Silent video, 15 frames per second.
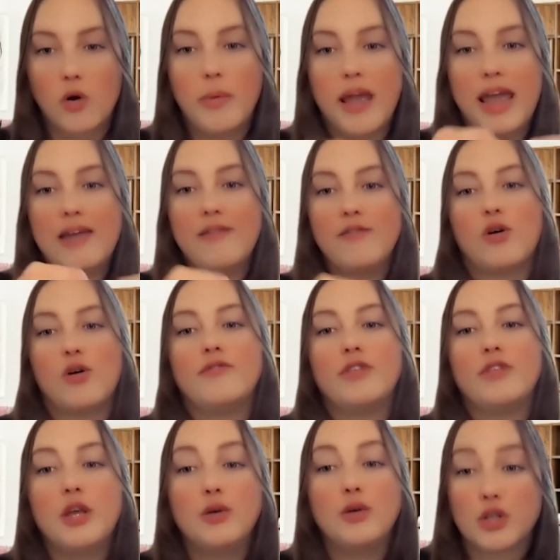behavior of the
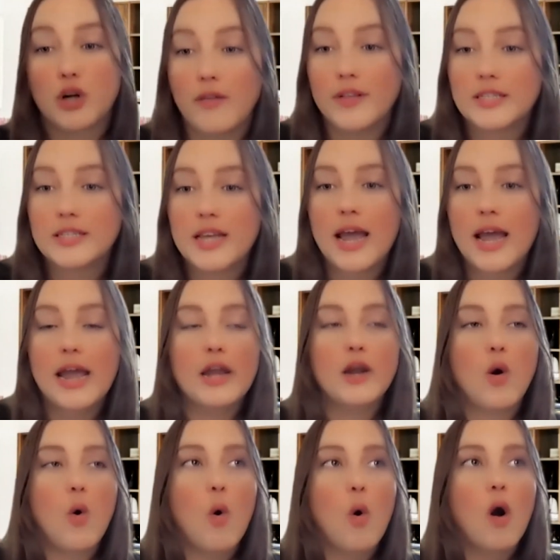user on the
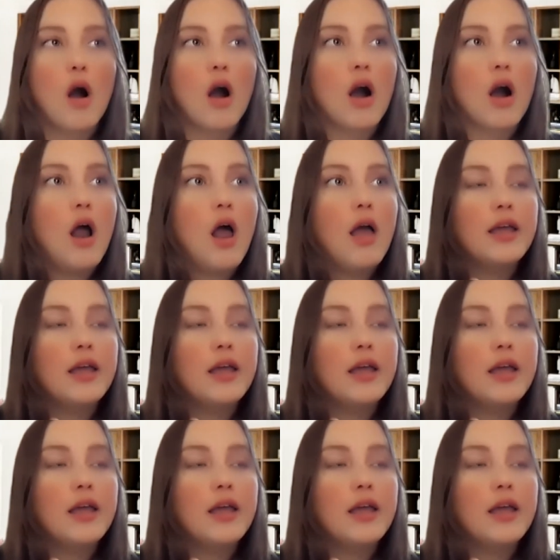site, or,